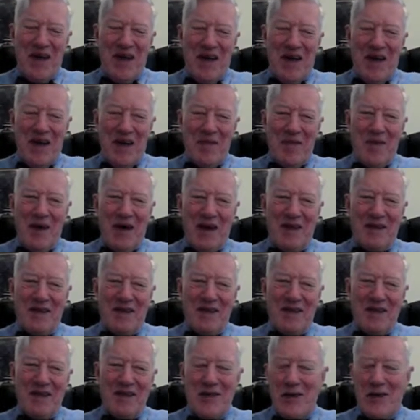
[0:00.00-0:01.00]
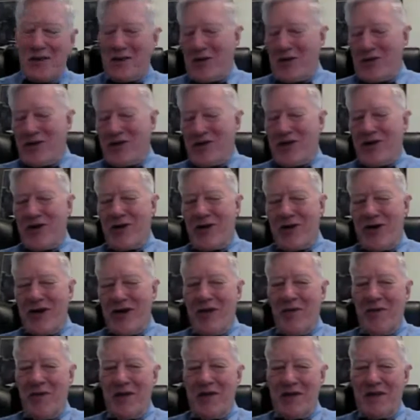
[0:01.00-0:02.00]
about Social Security
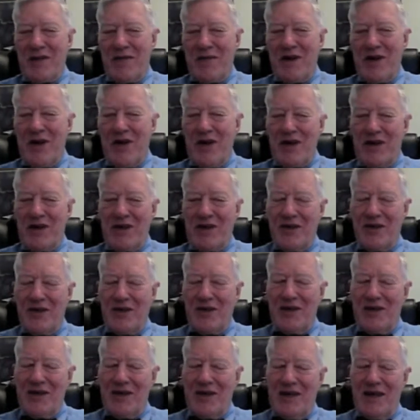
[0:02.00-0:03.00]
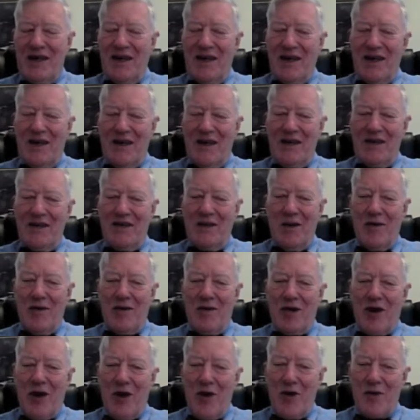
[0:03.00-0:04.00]
and what should be done to it over
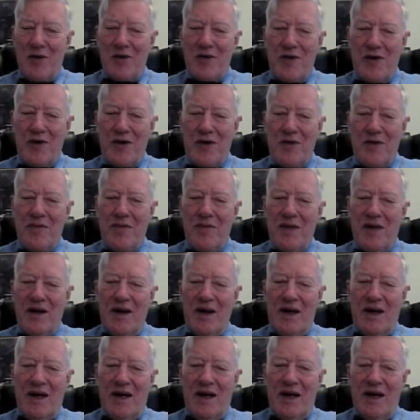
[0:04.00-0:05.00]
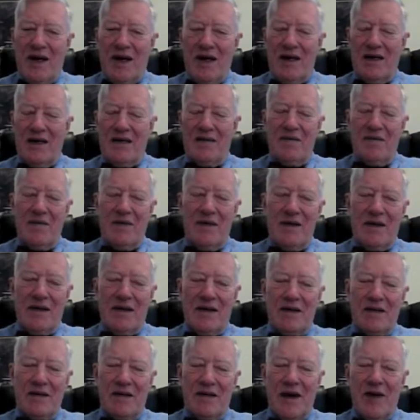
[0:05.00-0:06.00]
the long term. And
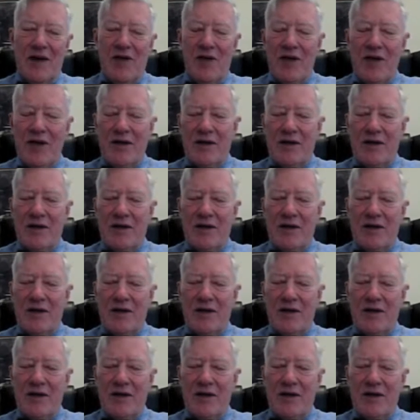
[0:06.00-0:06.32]
I think